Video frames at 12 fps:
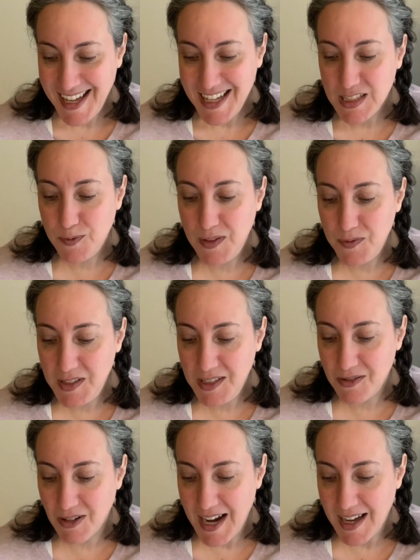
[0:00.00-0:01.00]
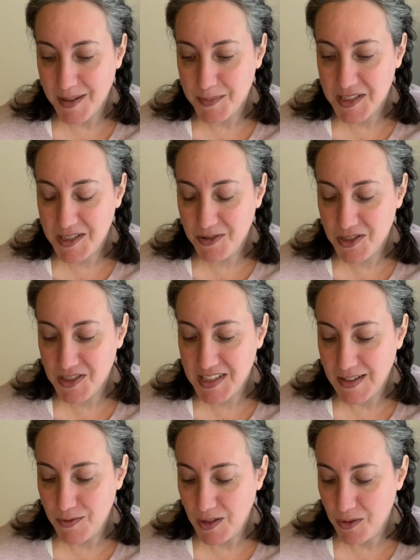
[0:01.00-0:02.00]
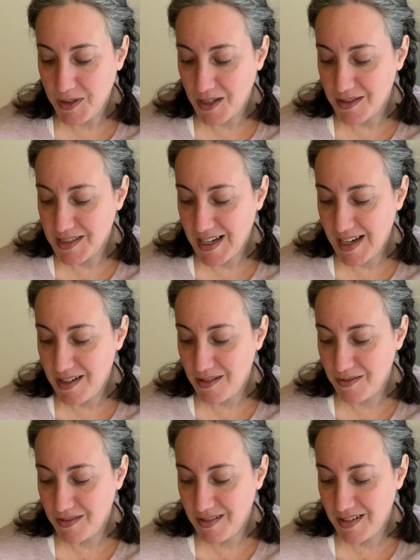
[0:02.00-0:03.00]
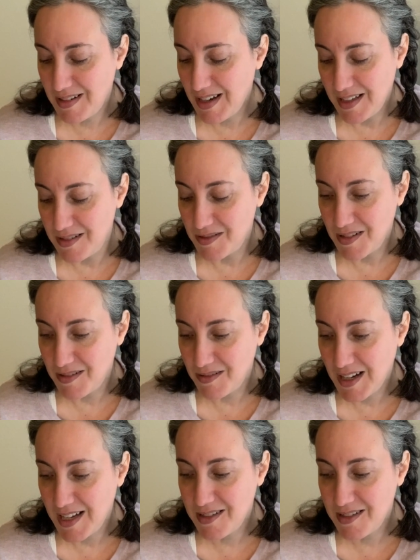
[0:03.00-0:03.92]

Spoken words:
It's 50 grams, 273 yards. I don't know. I